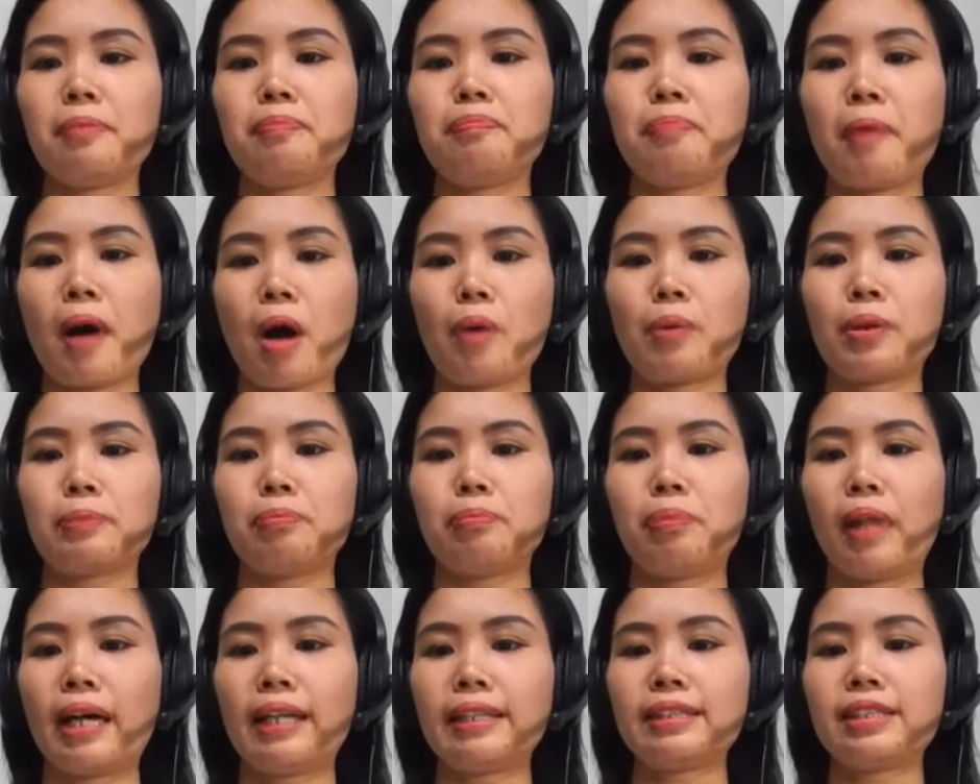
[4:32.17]
power
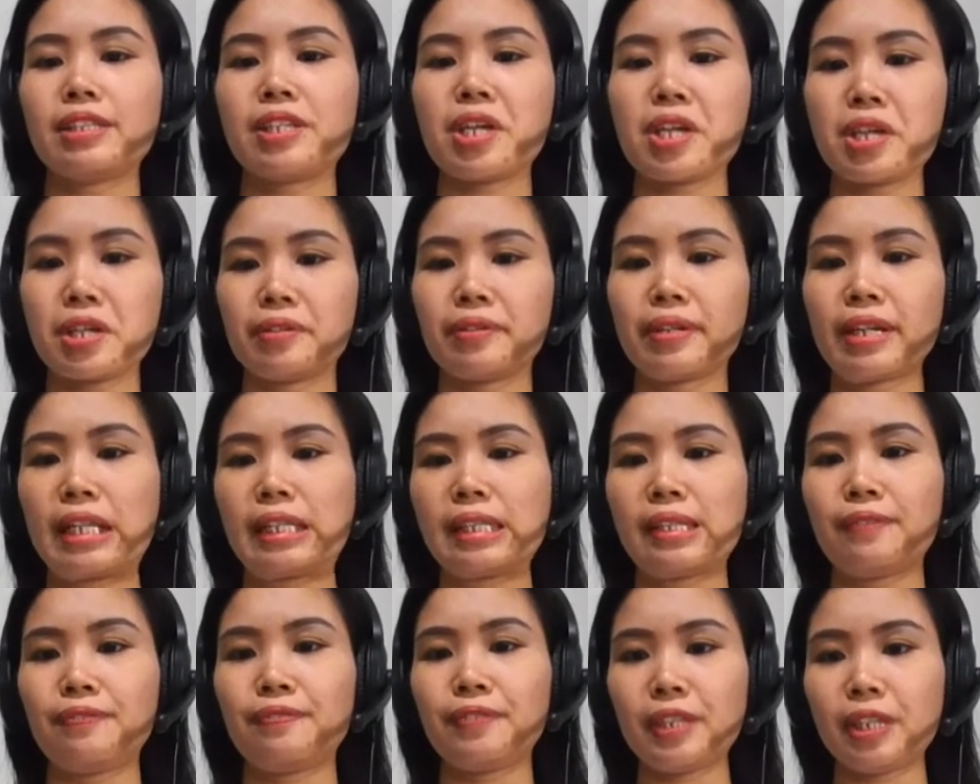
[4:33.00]
plant here in
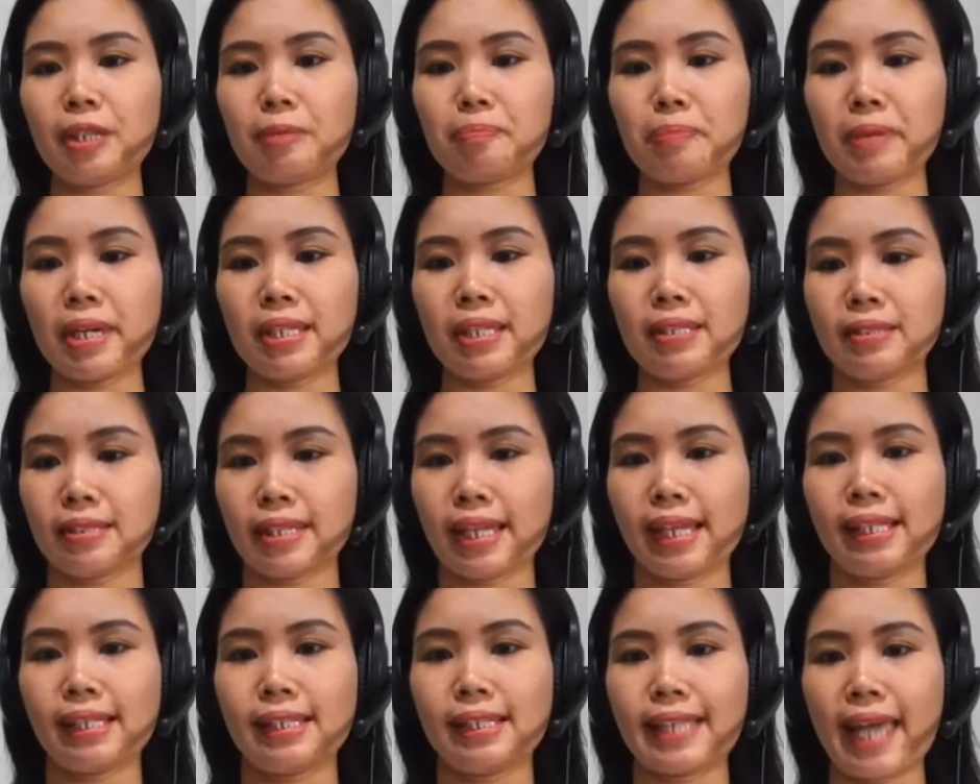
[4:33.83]
the Philippines,
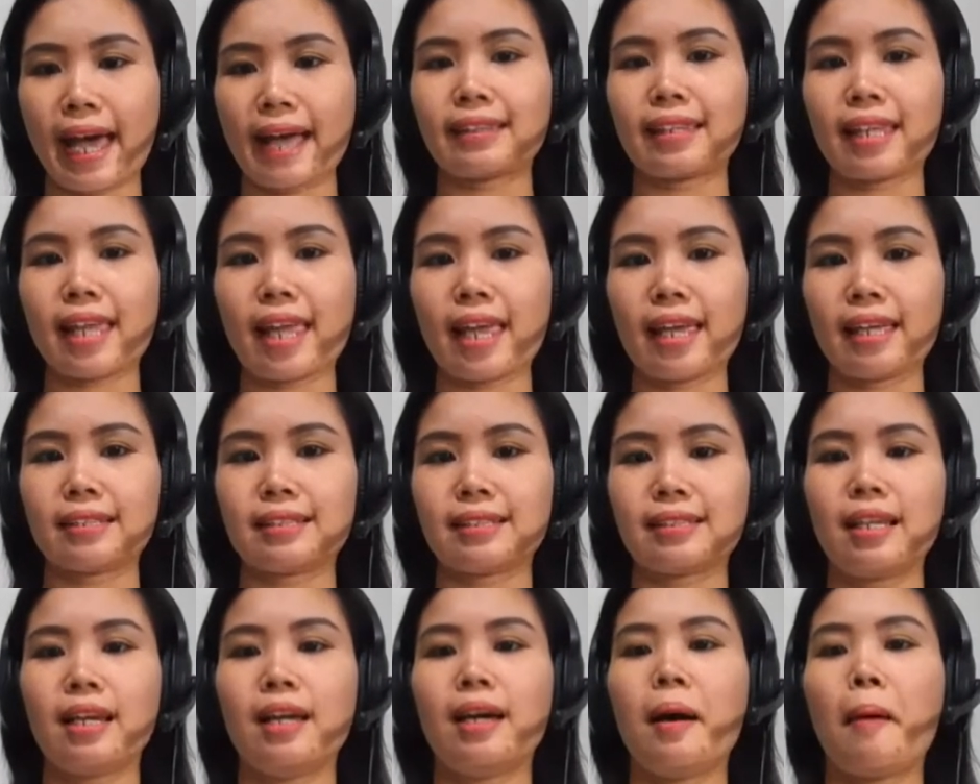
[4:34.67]
and that is
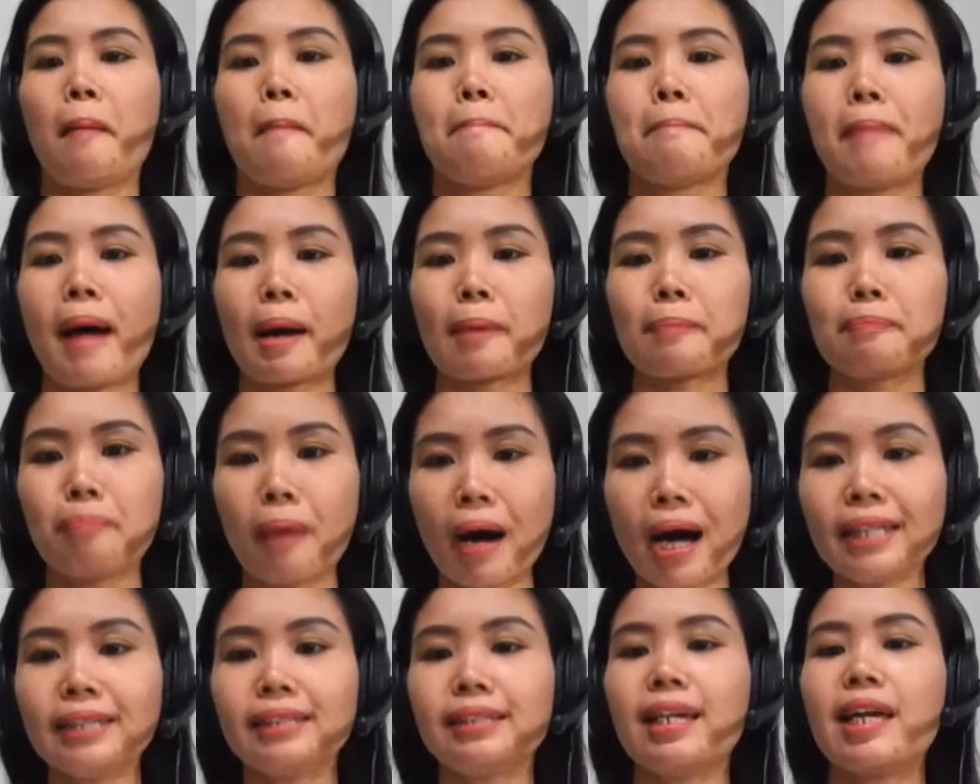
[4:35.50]

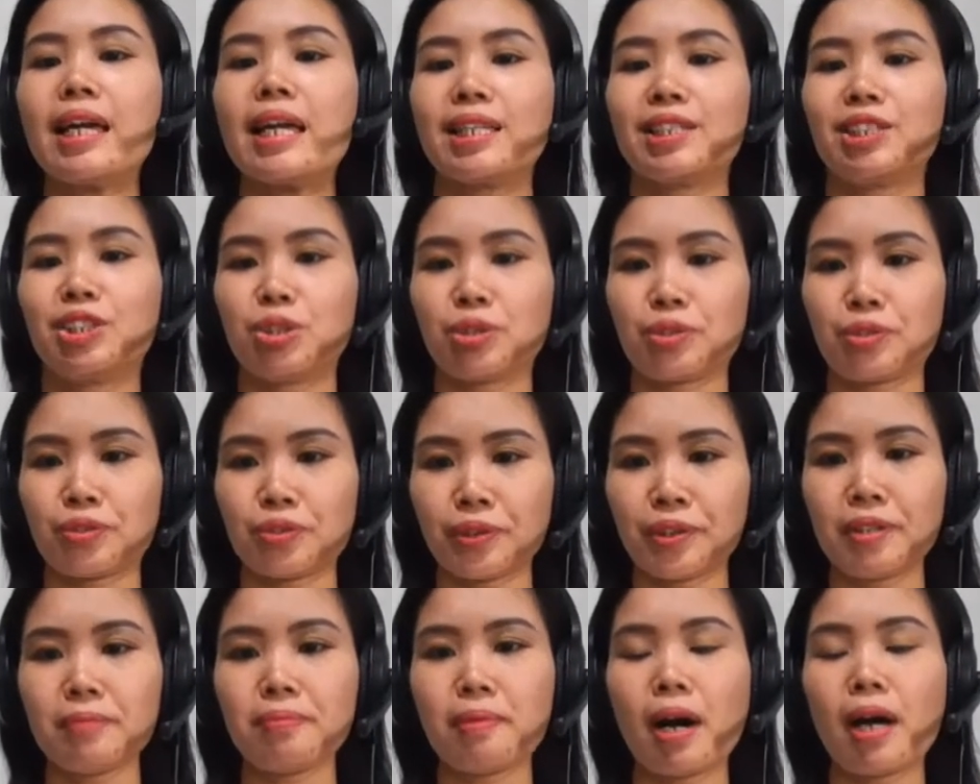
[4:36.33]
Macban
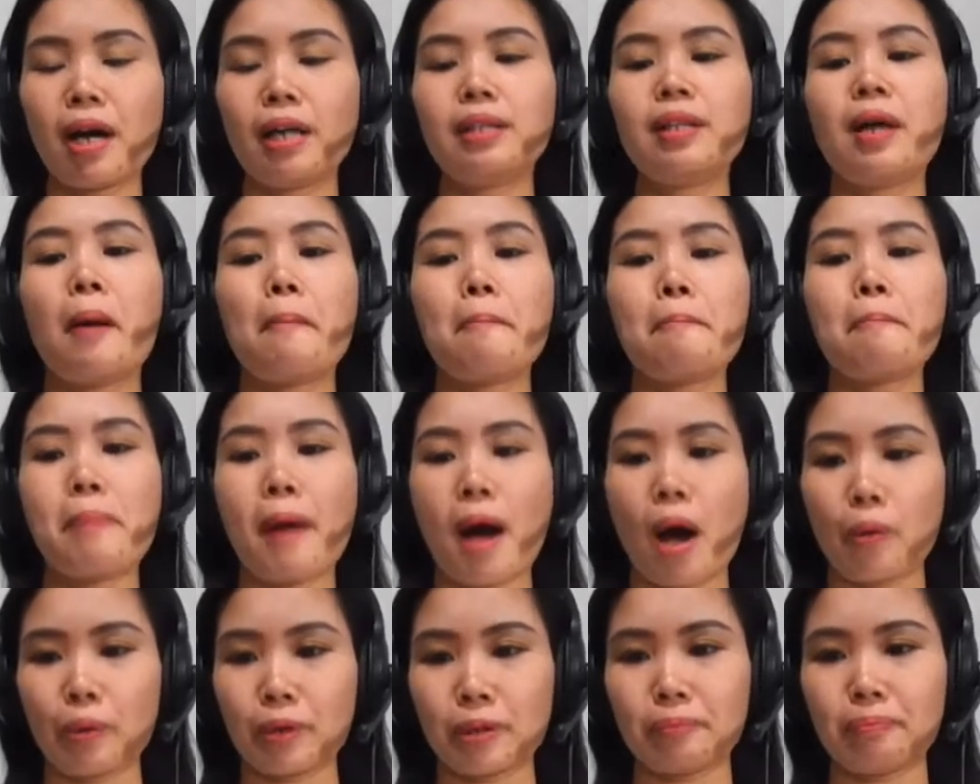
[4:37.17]
Geothermal
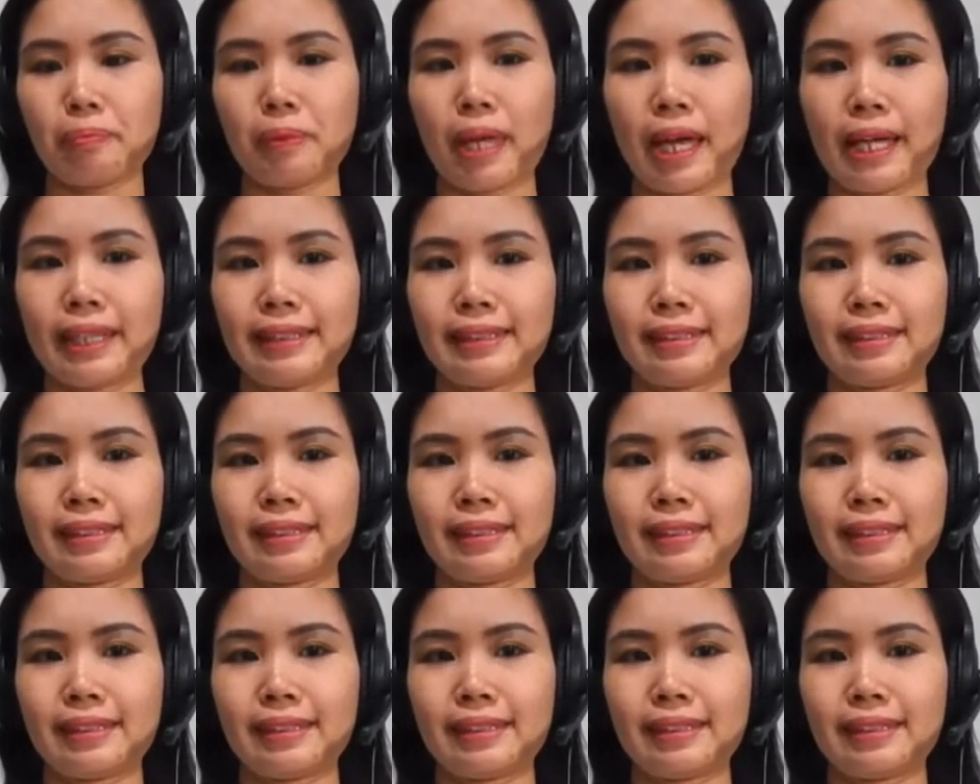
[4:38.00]
Power Plant.